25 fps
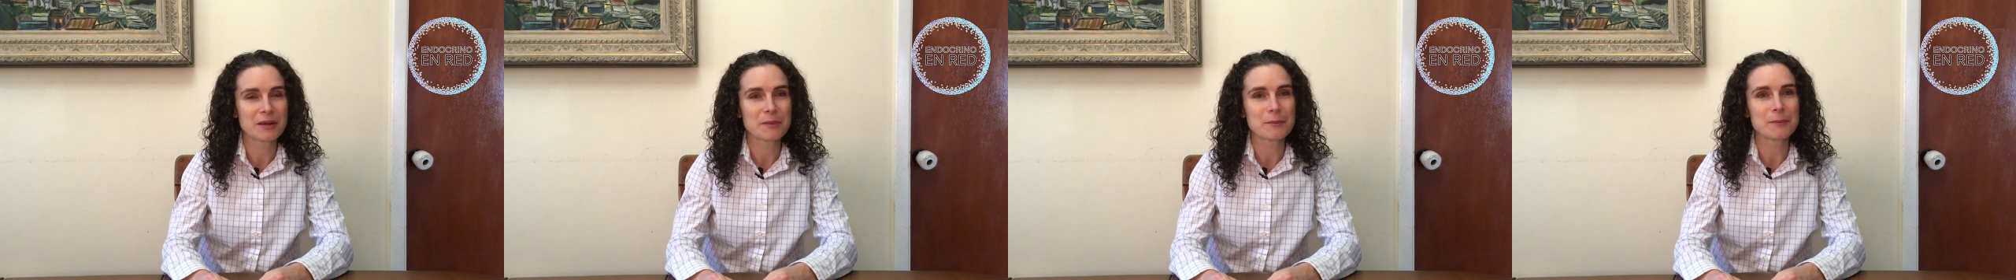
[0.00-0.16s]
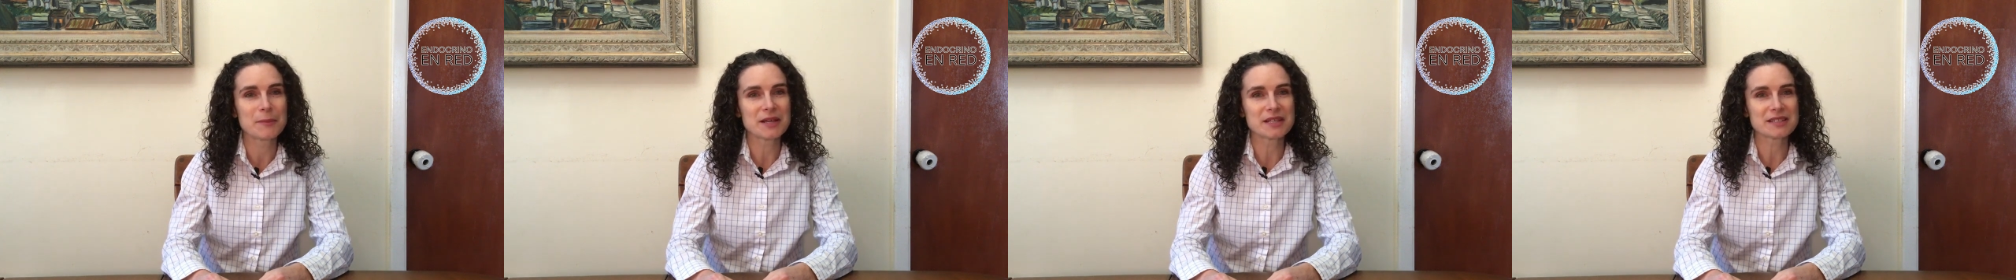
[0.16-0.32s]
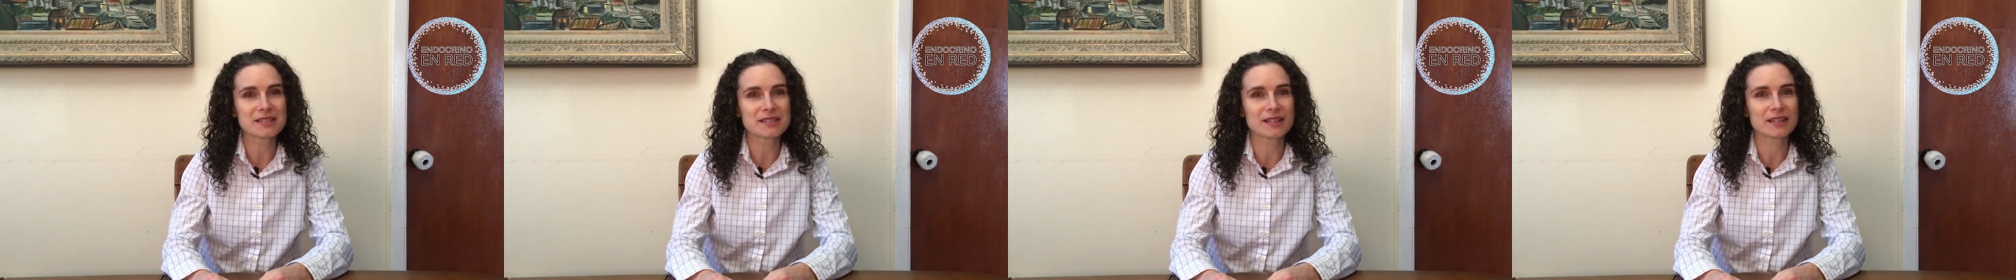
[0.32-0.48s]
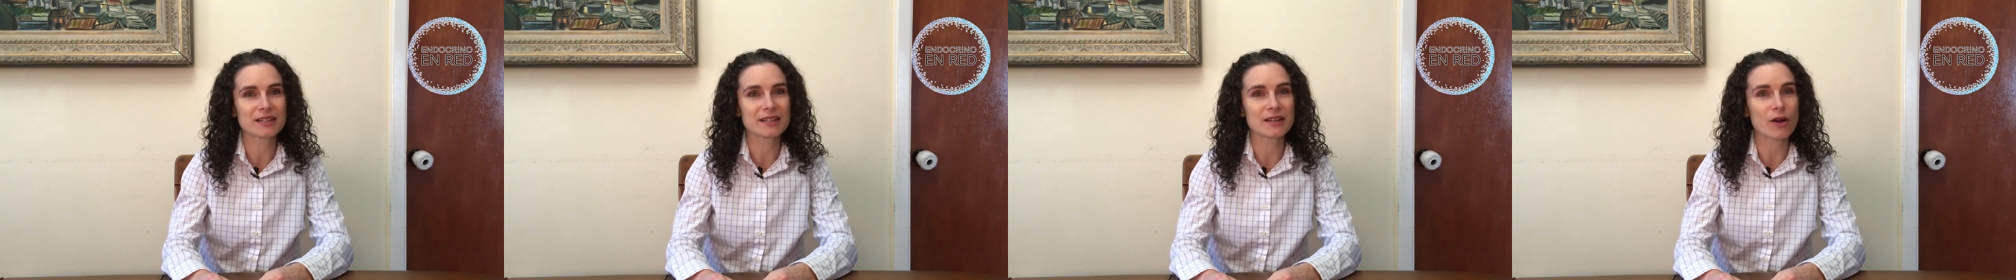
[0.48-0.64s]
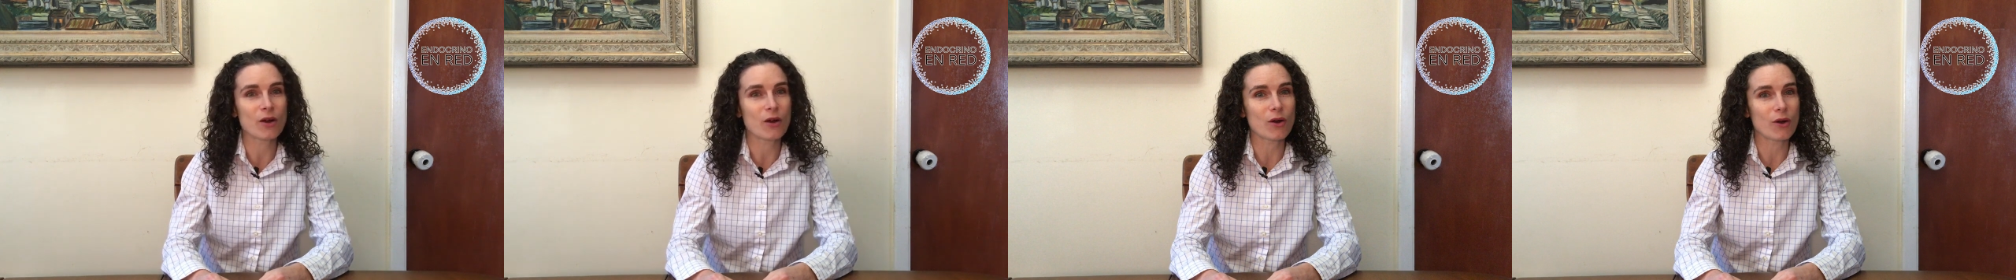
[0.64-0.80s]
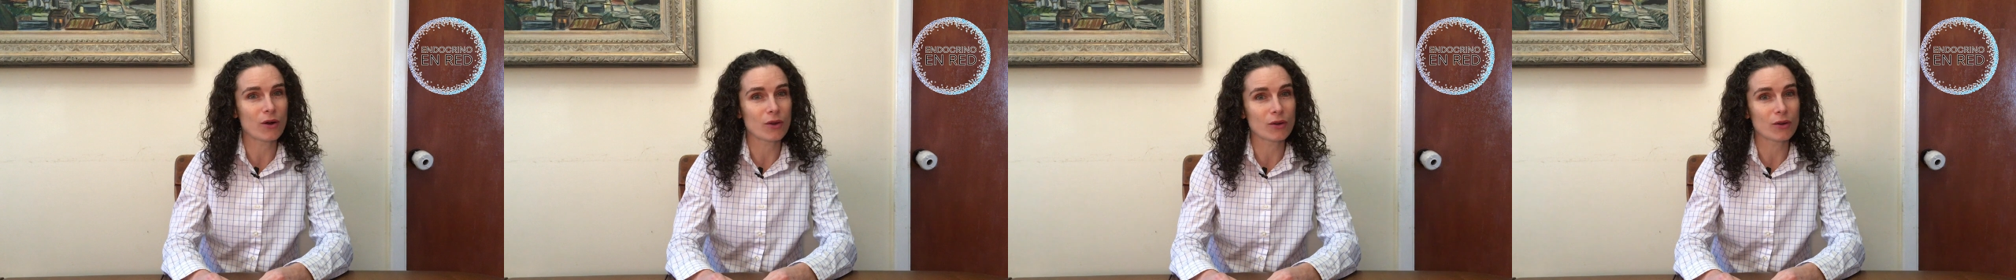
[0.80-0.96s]
basically
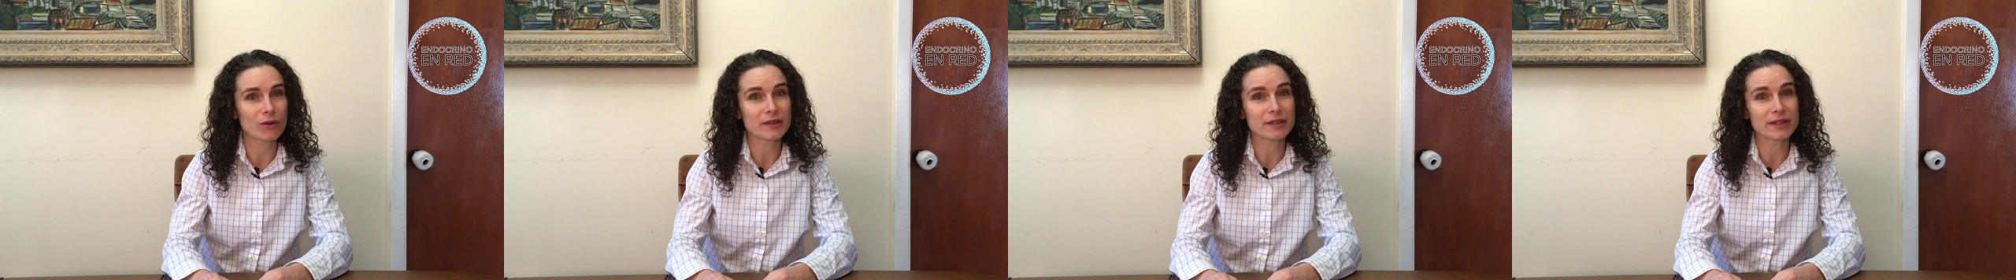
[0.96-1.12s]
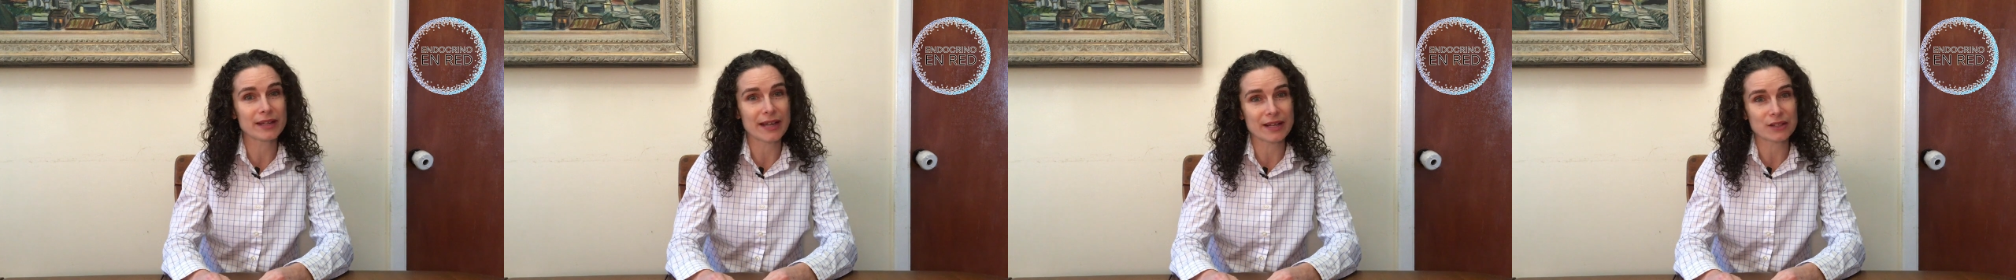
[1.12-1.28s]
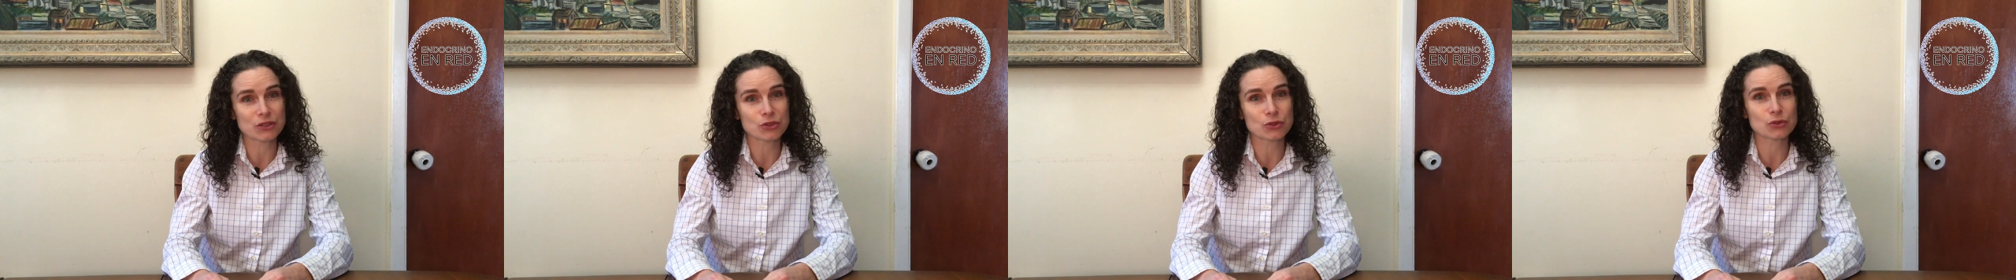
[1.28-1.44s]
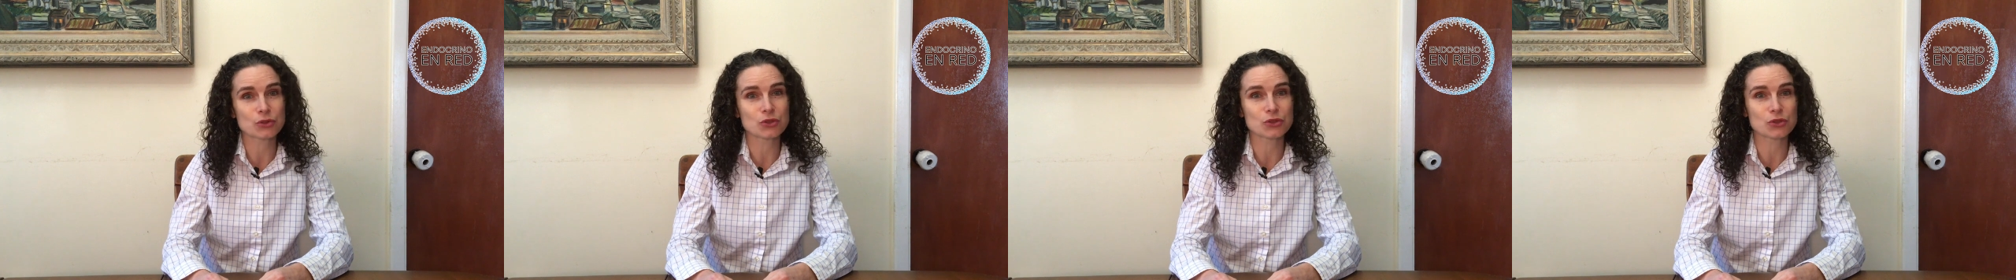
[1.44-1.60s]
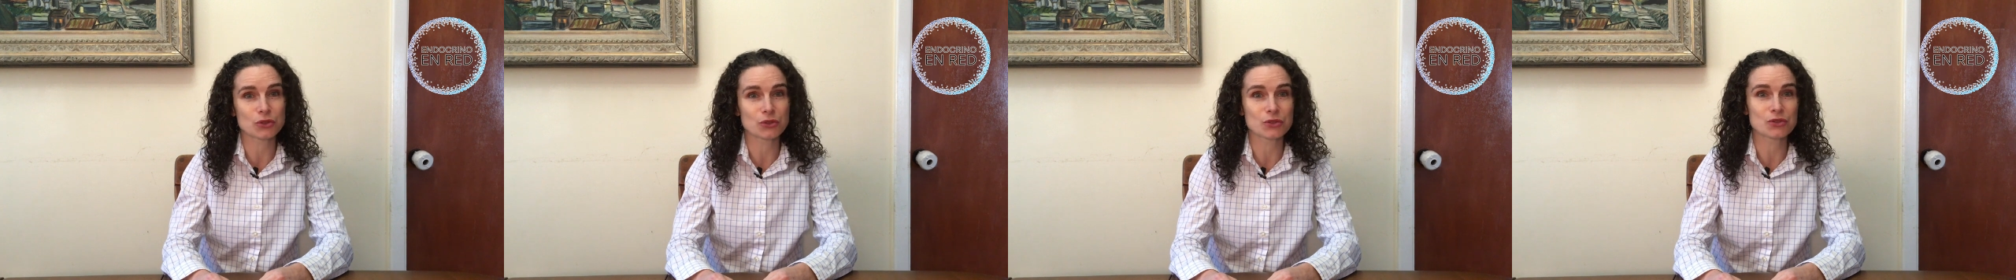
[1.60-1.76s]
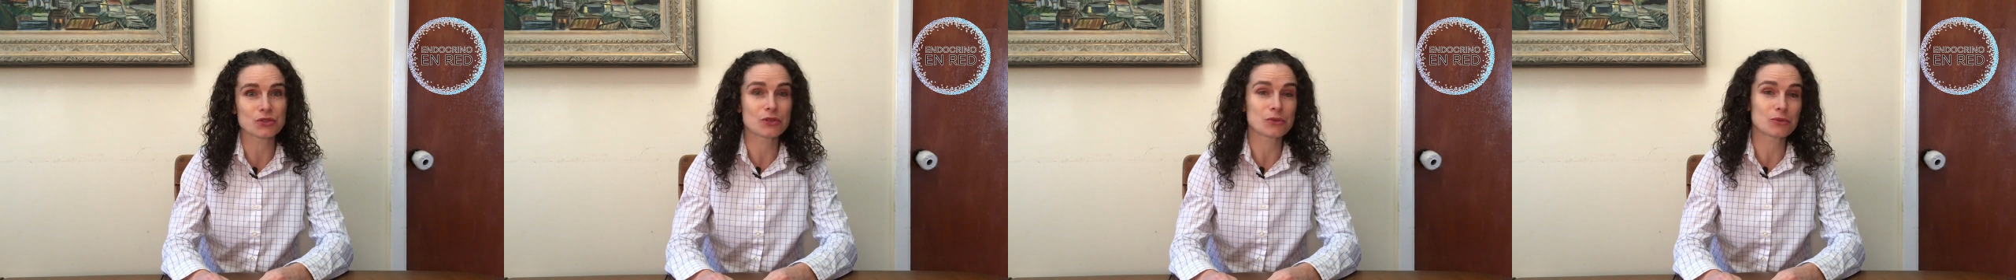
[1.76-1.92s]
all the natural
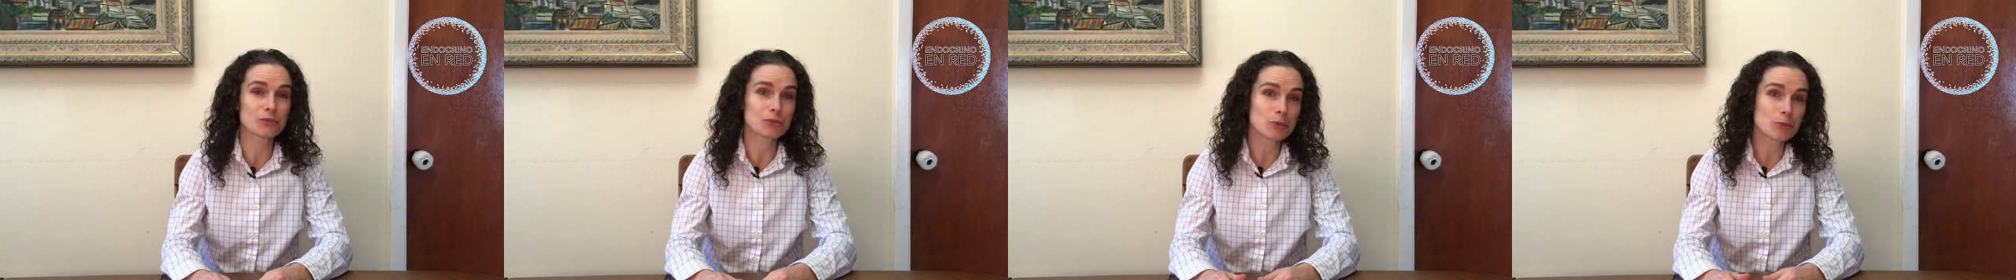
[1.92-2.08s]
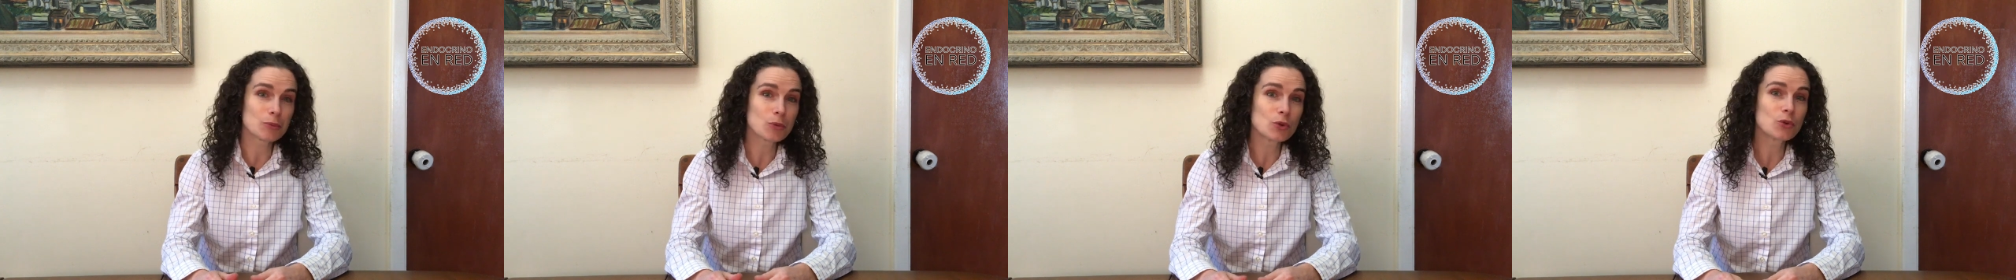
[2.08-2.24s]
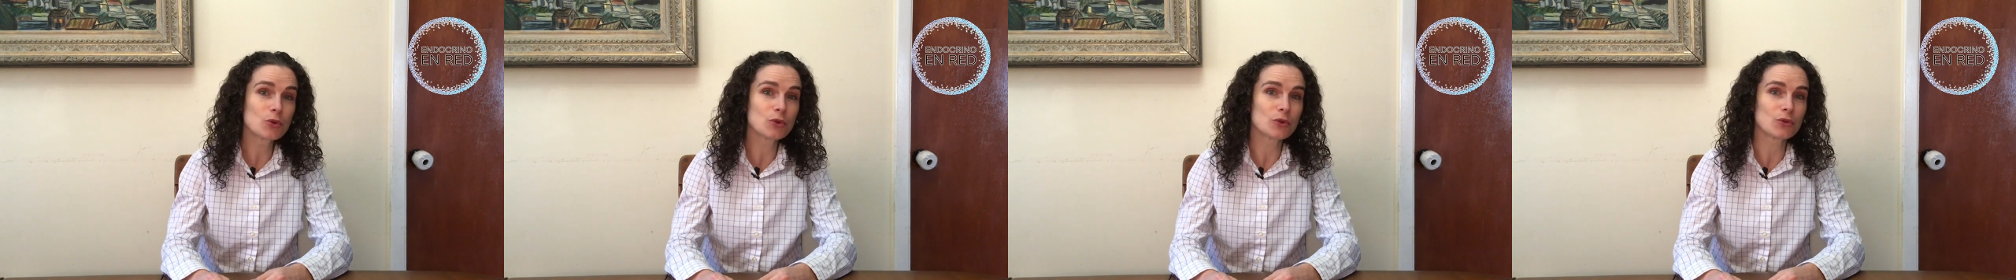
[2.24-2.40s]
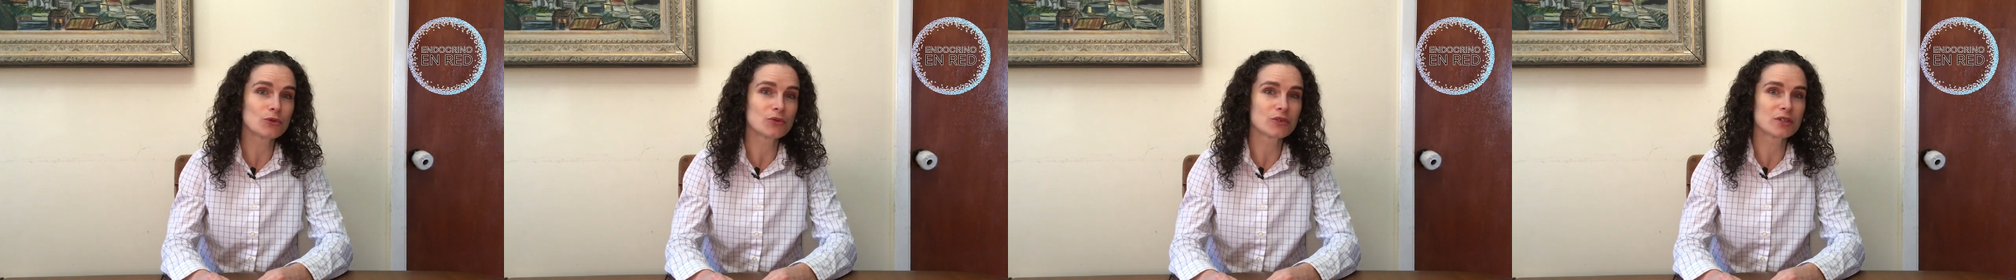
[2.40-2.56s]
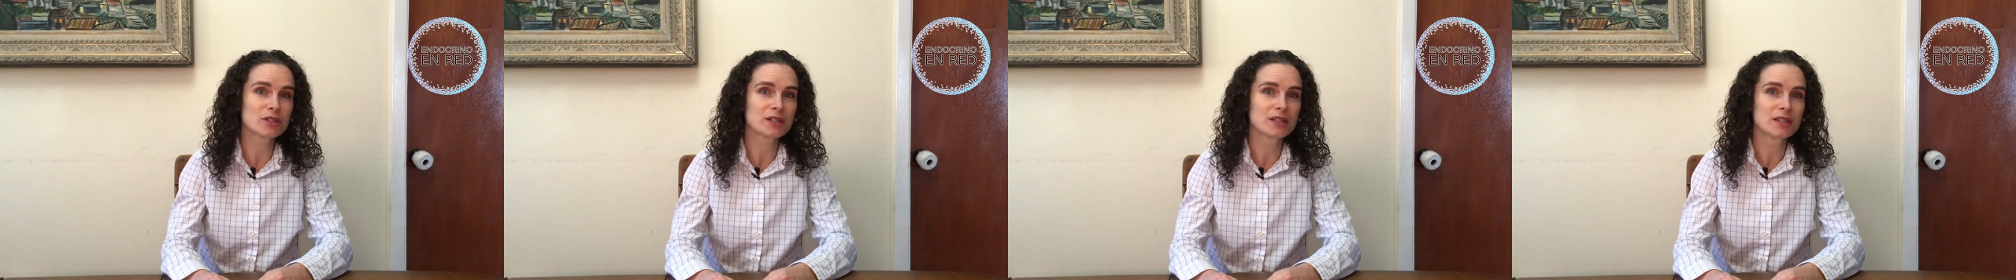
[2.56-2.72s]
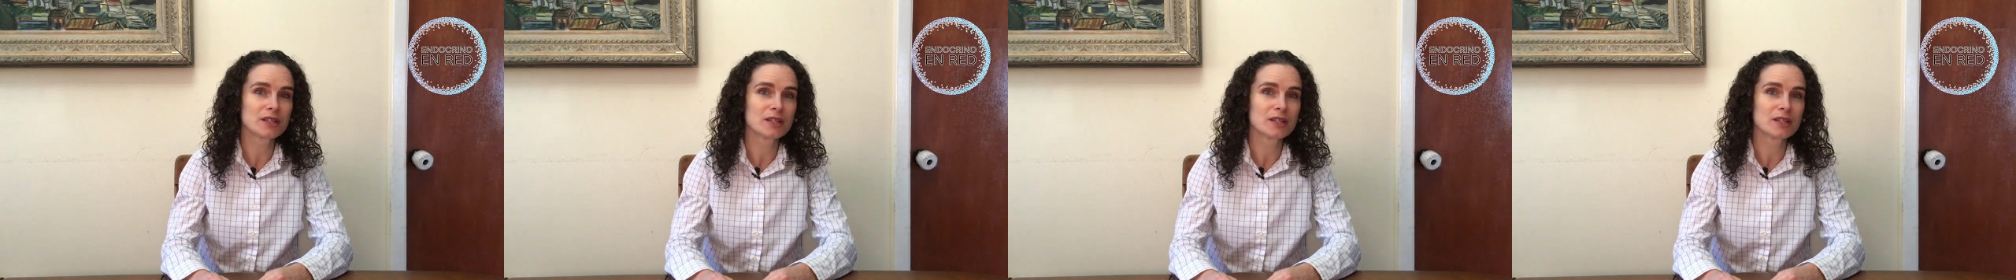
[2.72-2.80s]
sugars are removed.